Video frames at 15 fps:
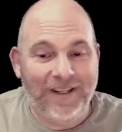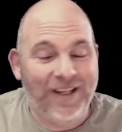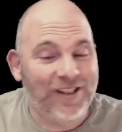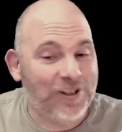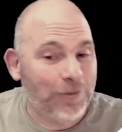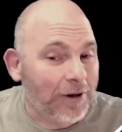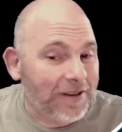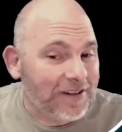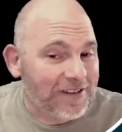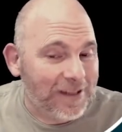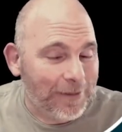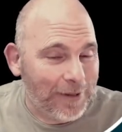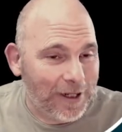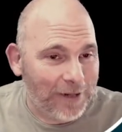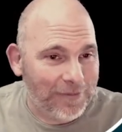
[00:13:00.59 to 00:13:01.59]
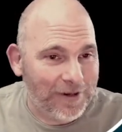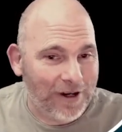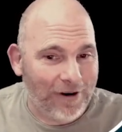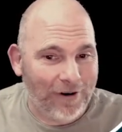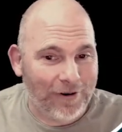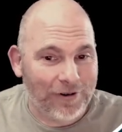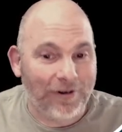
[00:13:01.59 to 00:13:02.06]
is to bring this M&M
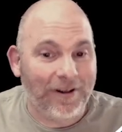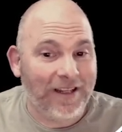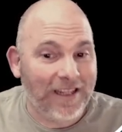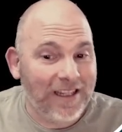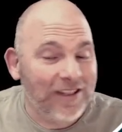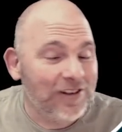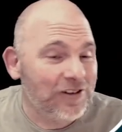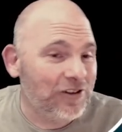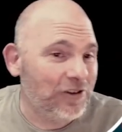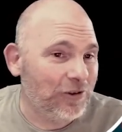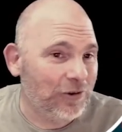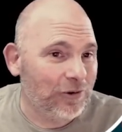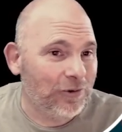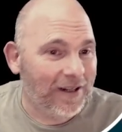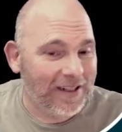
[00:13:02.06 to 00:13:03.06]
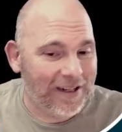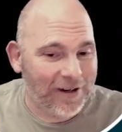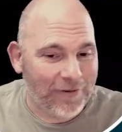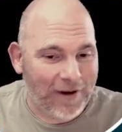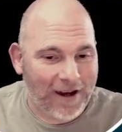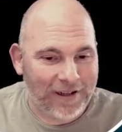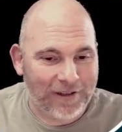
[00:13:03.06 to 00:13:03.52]
character into an
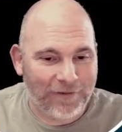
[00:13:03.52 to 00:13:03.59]
interactive